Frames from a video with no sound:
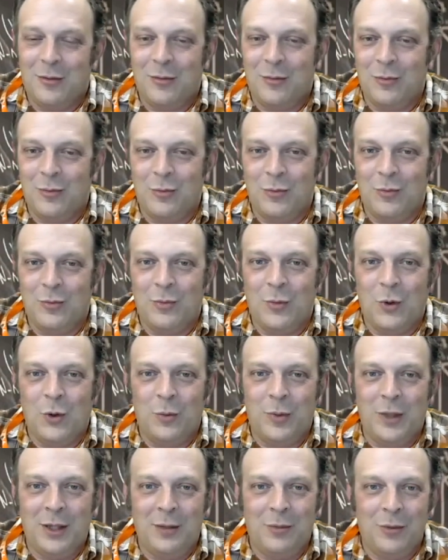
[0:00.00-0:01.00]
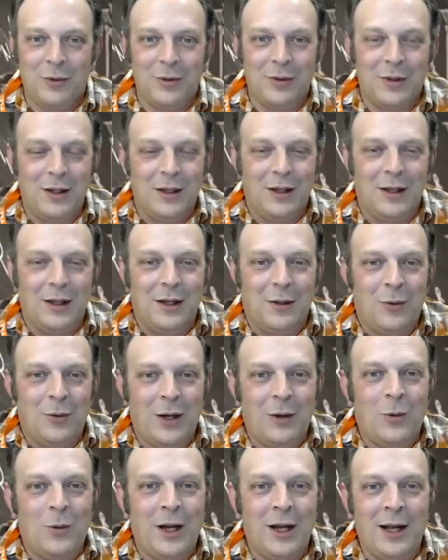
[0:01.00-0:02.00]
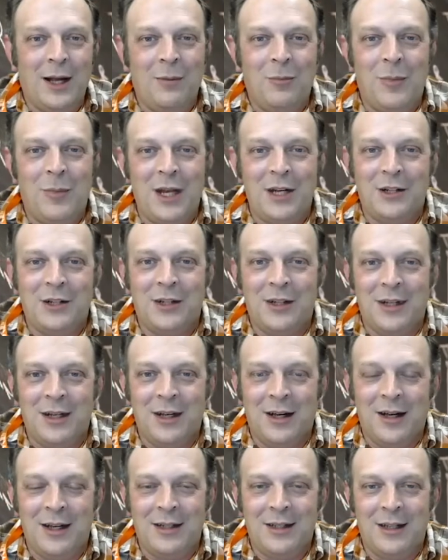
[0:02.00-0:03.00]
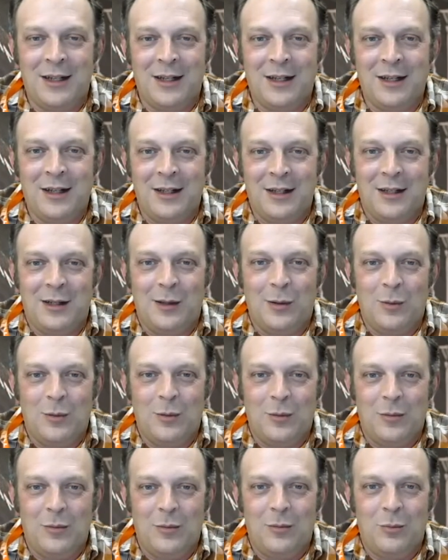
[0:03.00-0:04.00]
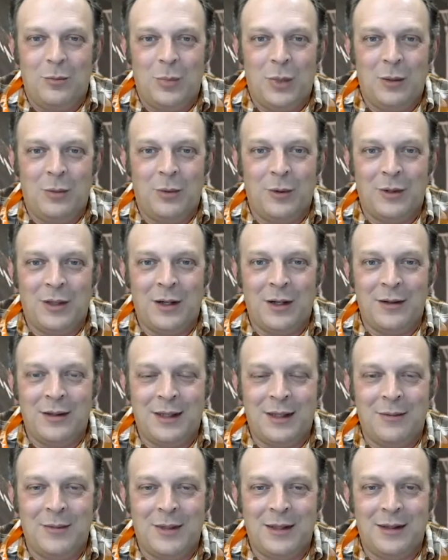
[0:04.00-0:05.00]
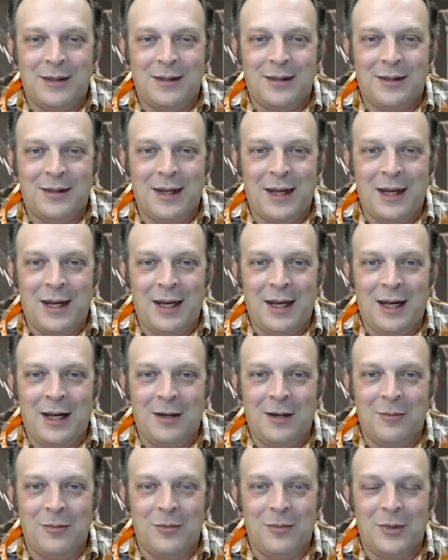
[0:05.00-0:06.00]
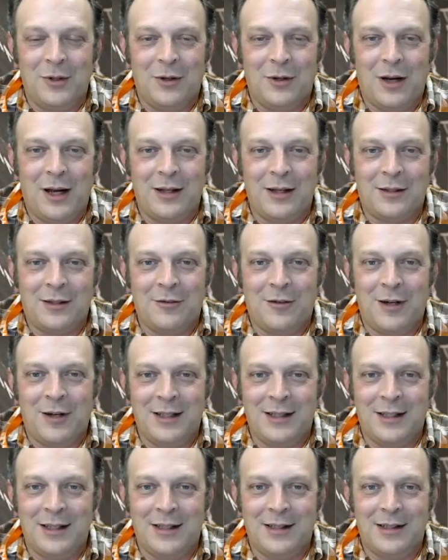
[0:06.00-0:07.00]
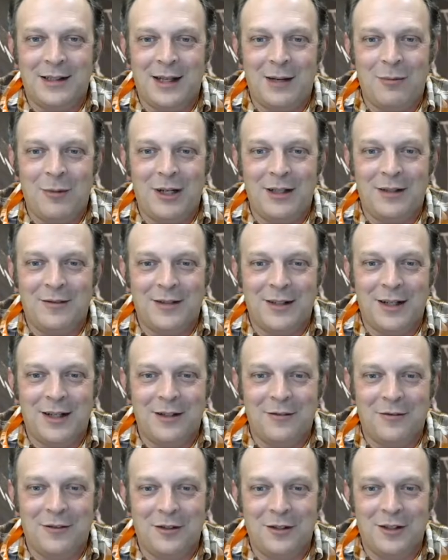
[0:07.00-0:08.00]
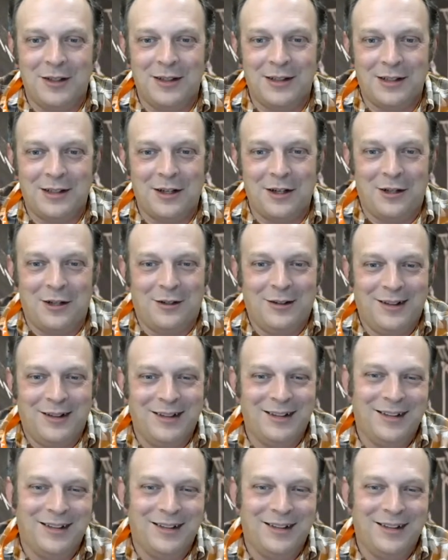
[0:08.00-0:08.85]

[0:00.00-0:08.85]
more people, when I mention the idea, people don't seem to say I'm as crazy as they might have done a few years ago.